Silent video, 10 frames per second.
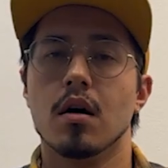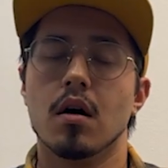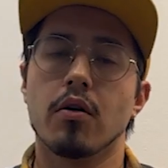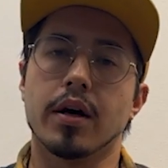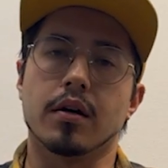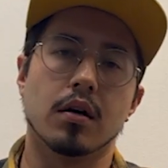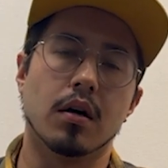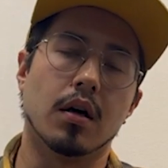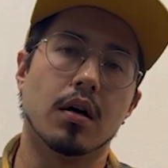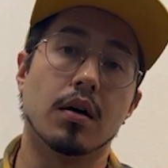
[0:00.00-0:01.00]
Okay,
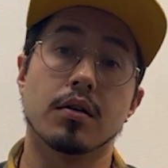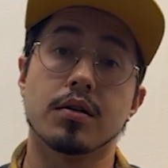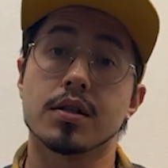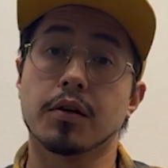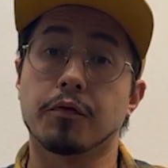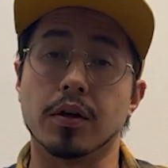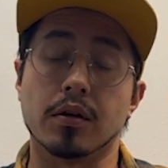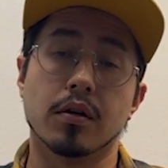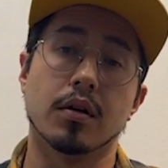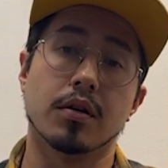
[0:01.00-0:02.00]
the second thing,
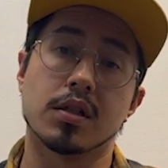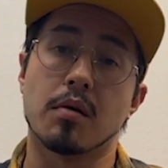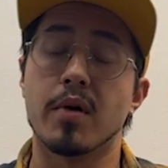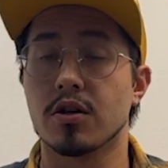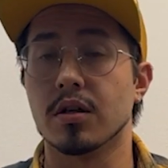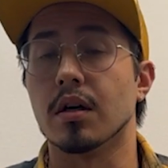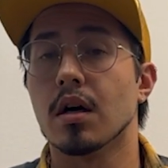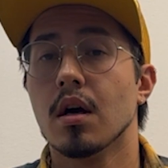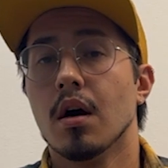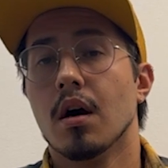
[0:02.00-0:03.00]
the submersion.
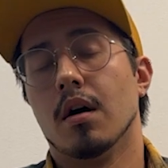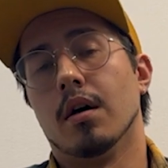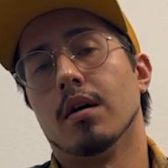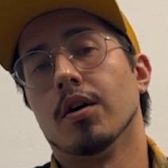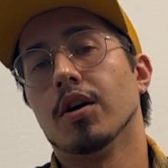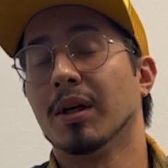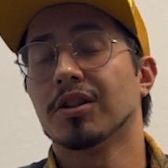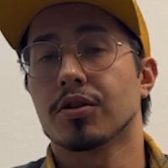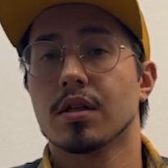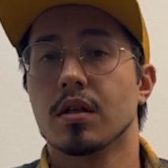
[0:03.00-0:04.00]
It
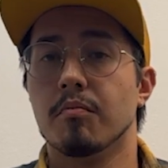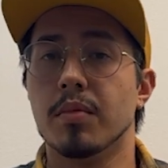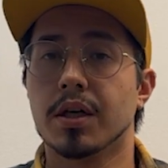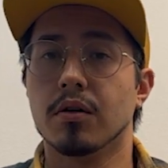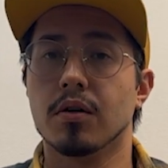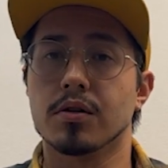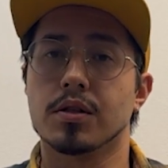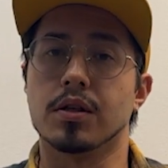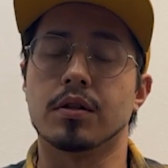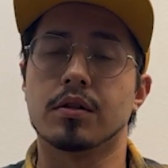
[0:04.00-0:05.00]
matters
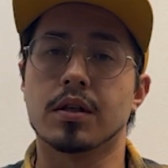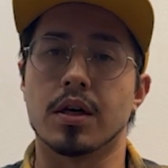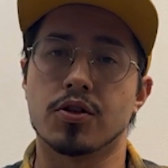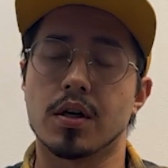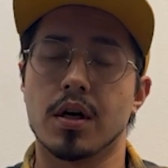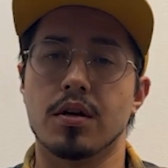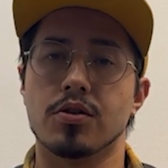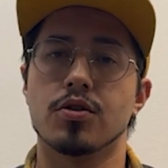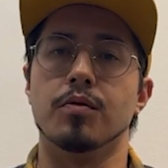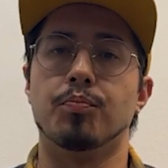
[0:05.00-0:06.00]
because it can
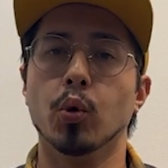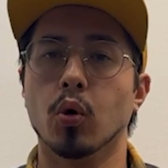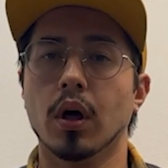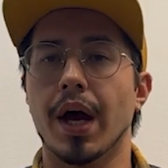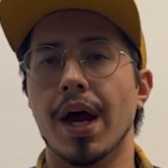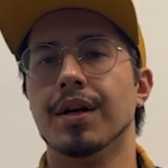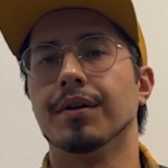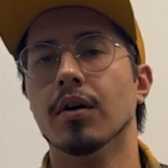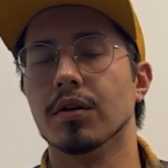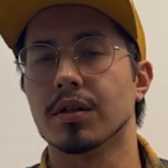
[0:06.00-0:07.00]
change the pull and the
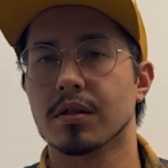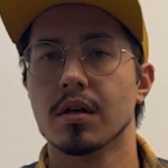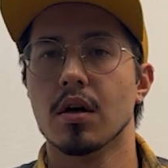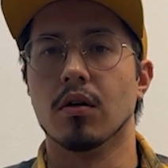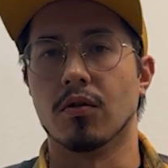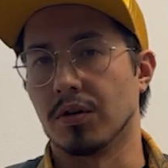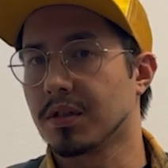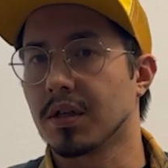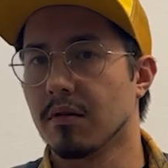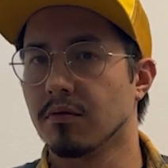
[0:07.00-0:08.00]
noise or the
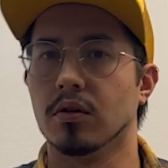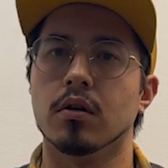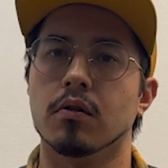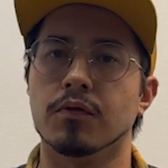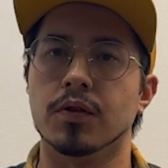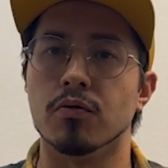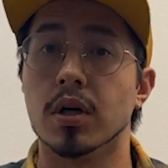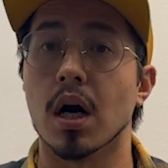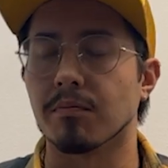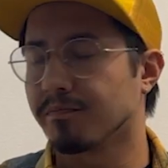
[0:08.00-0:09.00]
sound of the
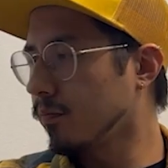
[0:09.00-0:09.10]
hookah.